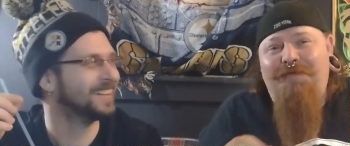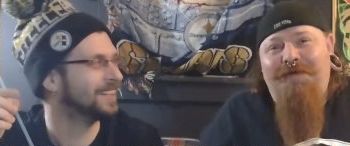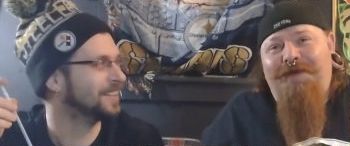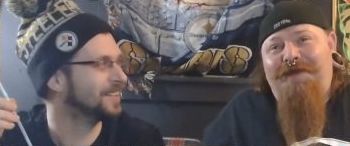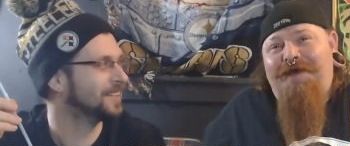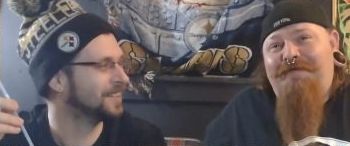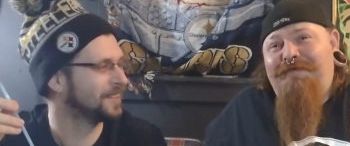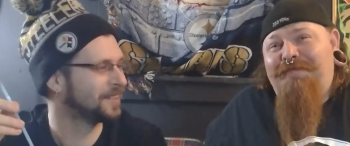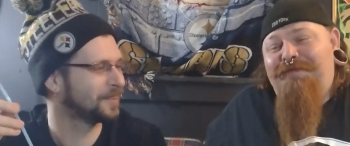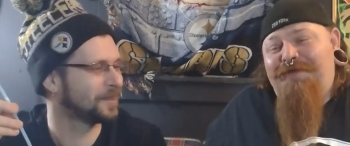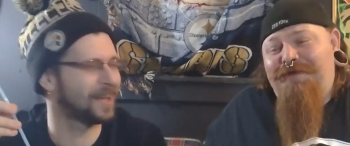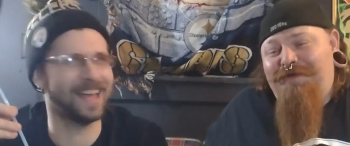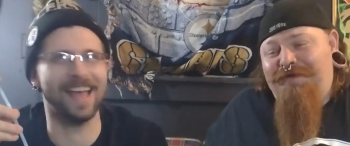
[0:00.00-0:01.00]
Speaker 1: dollar
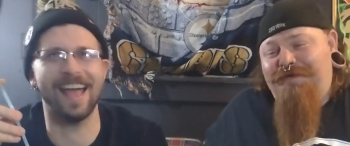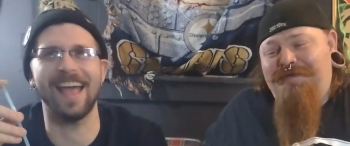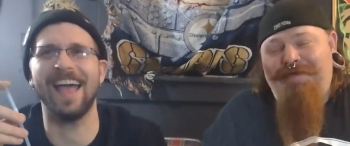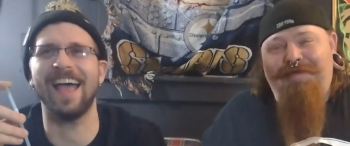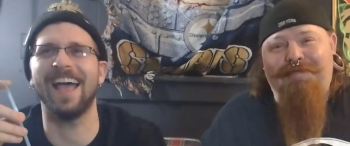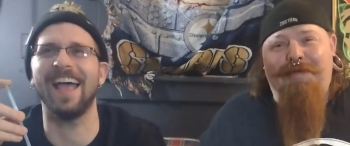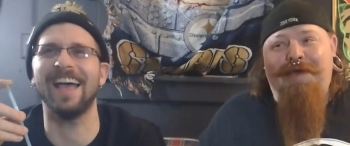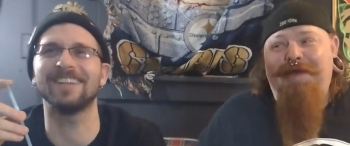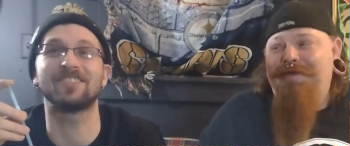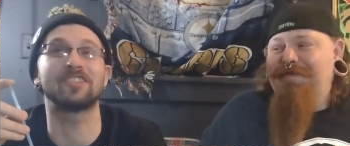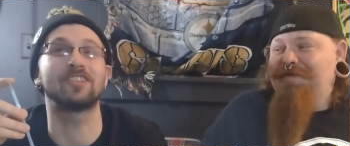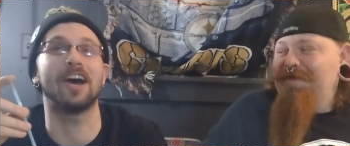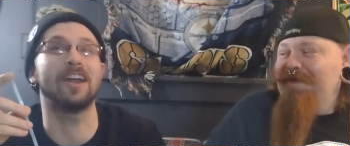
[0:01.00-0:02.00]
bill.
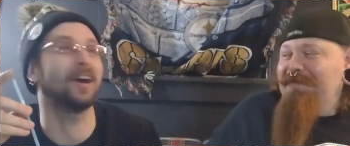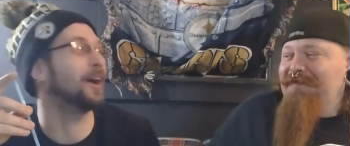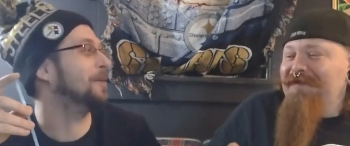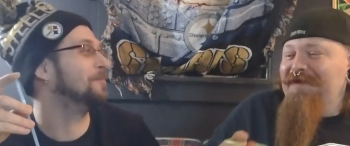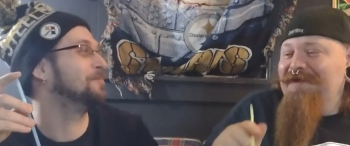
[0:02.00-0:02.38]
Shut substance. up!